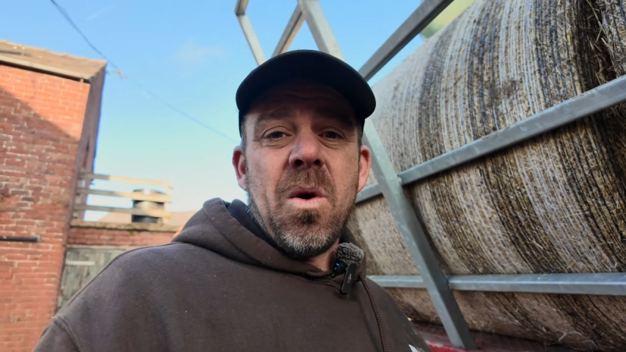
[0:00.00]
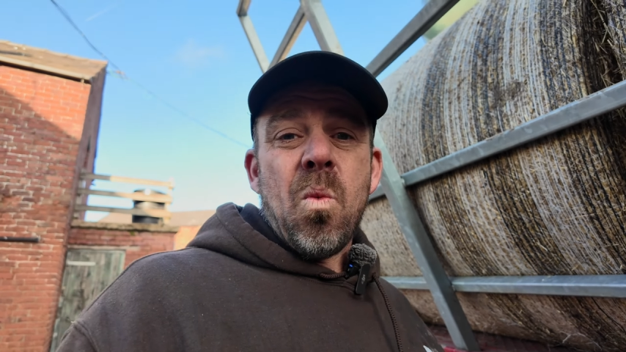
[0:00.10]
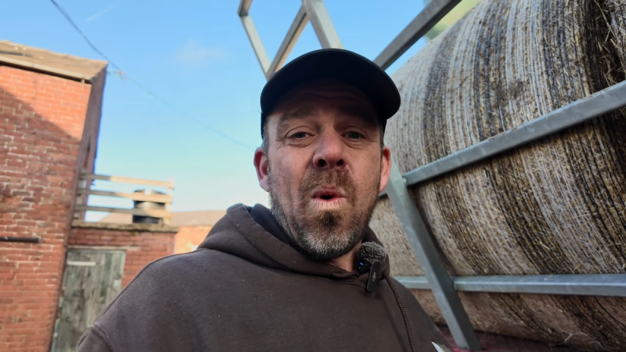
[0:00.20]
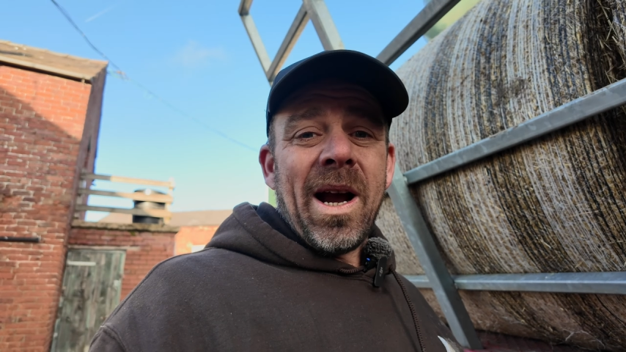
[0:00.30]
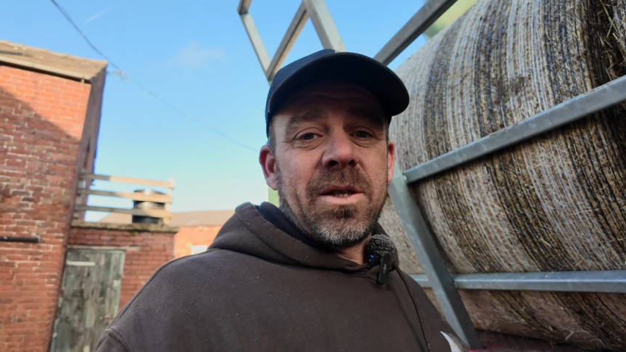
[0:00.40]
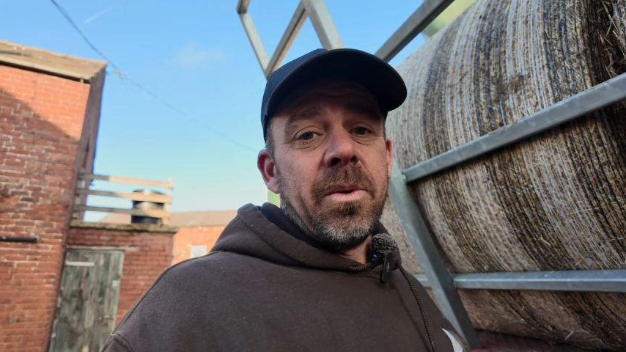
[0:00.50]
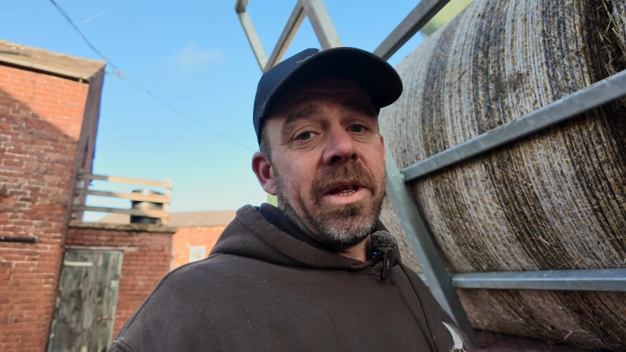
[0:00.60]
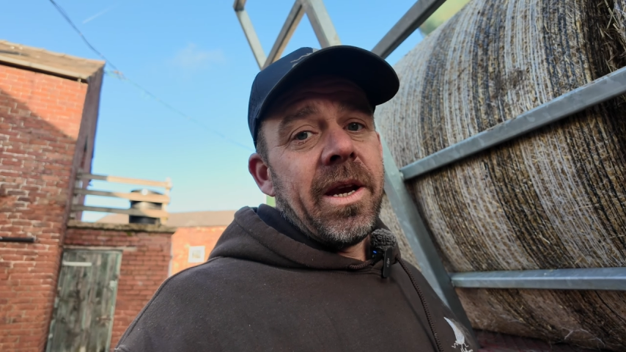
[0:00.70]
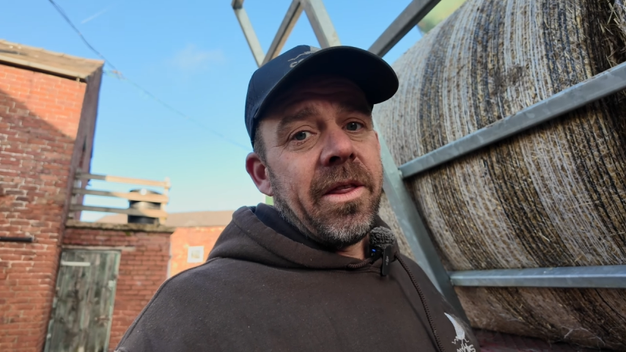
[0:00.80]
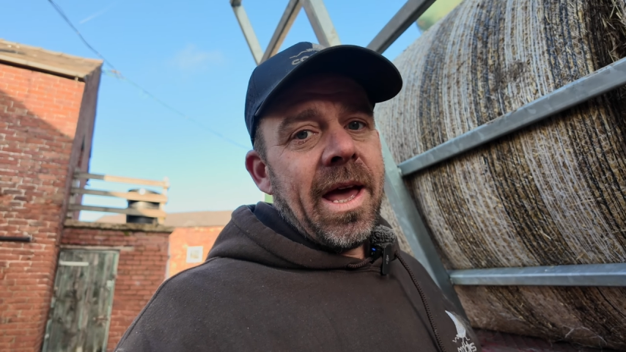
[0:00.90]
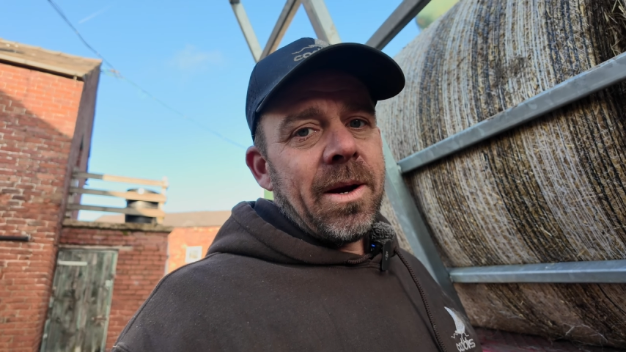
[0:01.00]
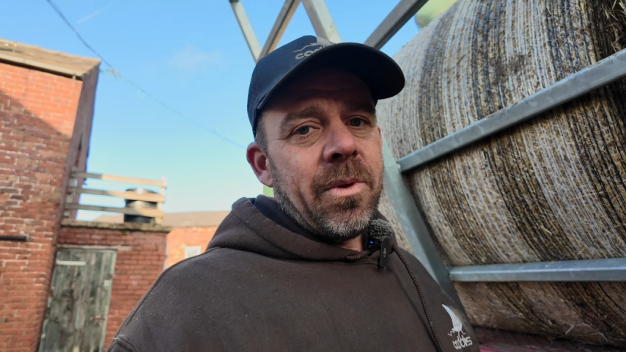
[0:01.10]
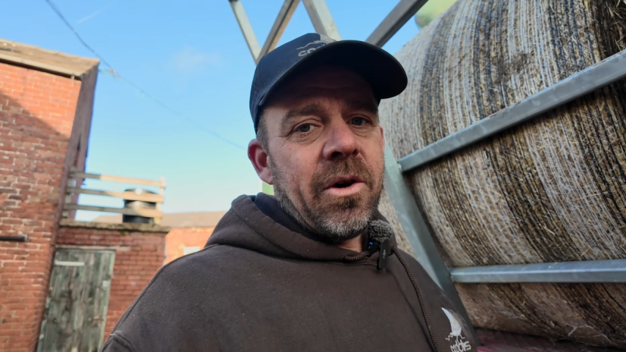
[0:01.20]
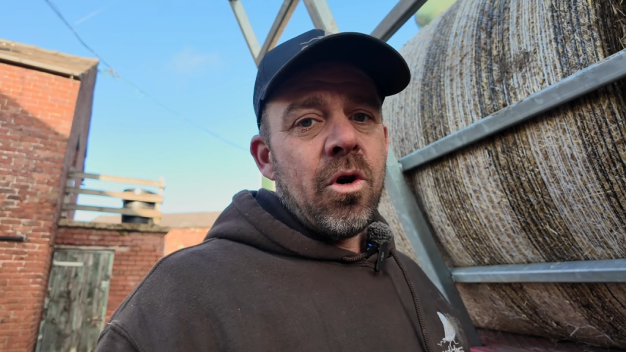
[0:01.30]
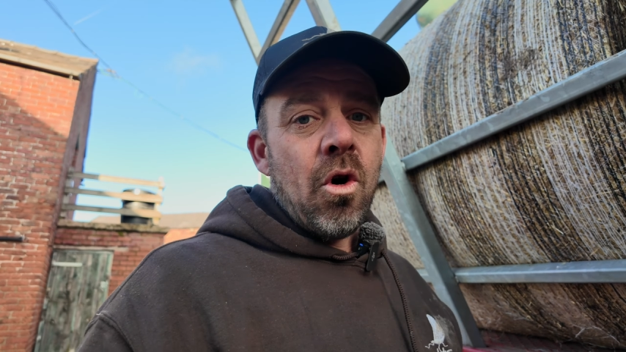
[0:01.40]
you don't whack someone on the end of the
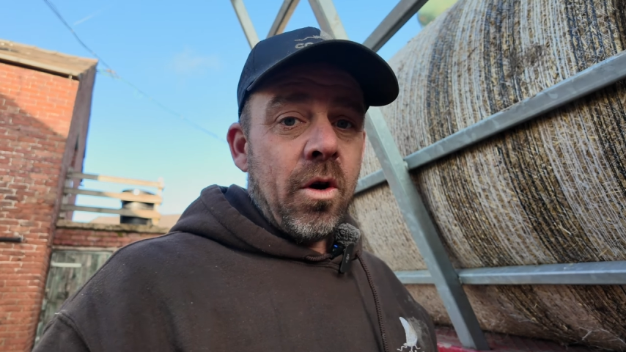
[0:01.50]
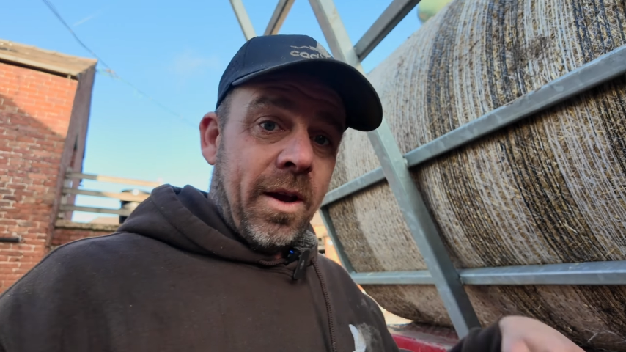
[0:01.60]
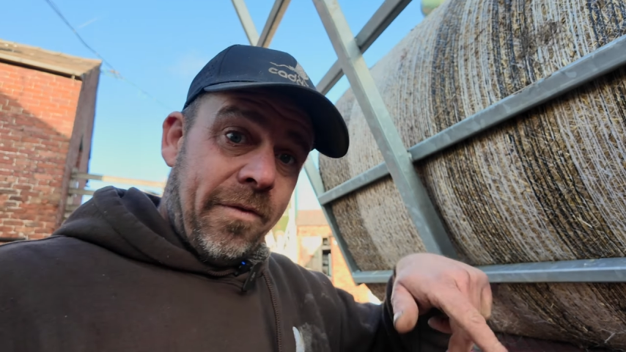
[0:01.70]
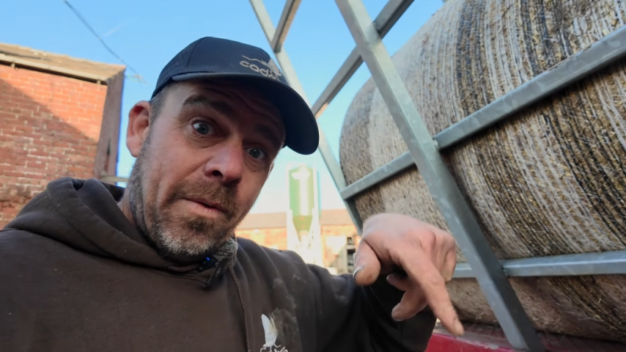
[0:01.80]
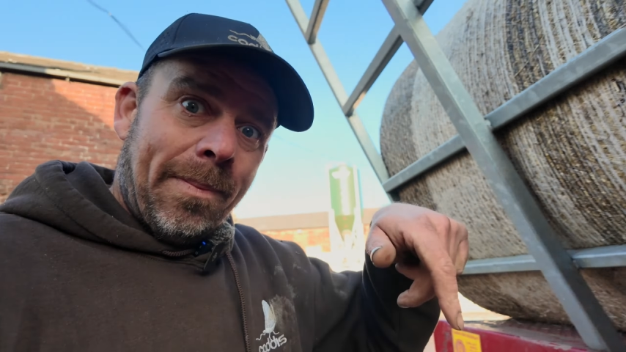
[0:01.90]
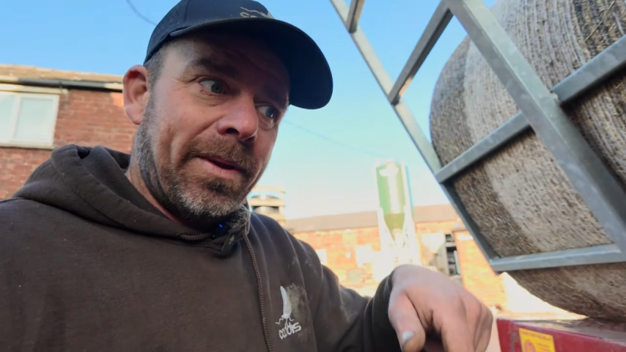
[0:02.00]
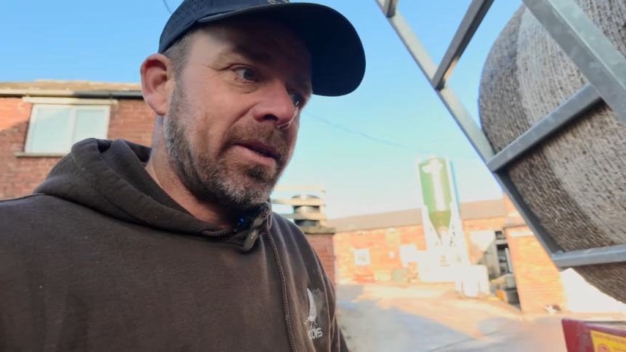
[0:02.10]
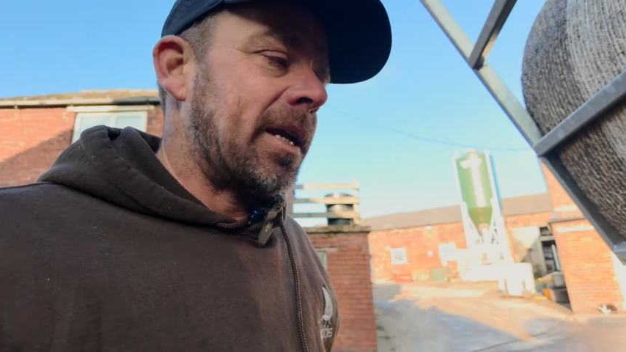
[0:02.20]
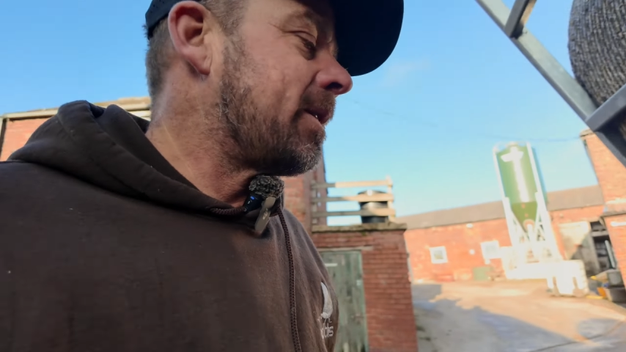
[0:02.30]
head with a hook if you wrap it in the